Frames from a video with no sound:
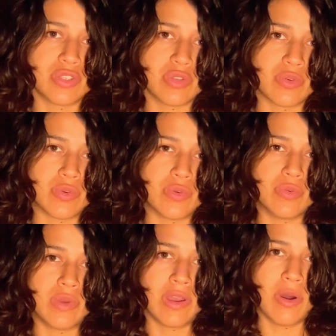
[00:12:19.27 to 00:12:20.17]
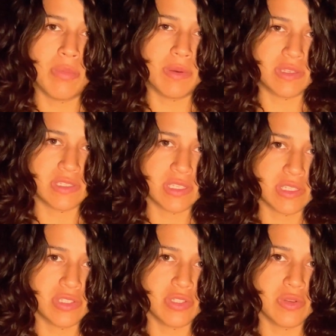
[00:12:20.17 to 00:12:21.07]
to help
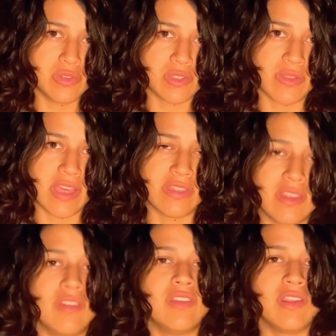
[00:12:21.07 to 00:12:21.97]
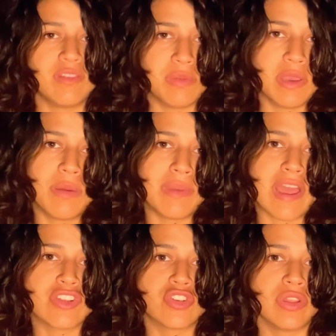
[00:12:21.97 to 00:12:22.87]
assist you so that these things become
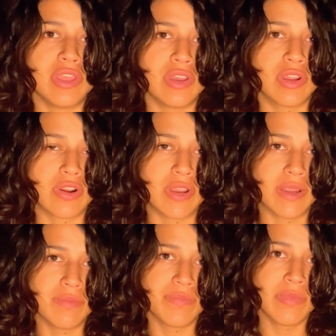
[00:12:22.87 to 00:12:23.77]
naturally occurring.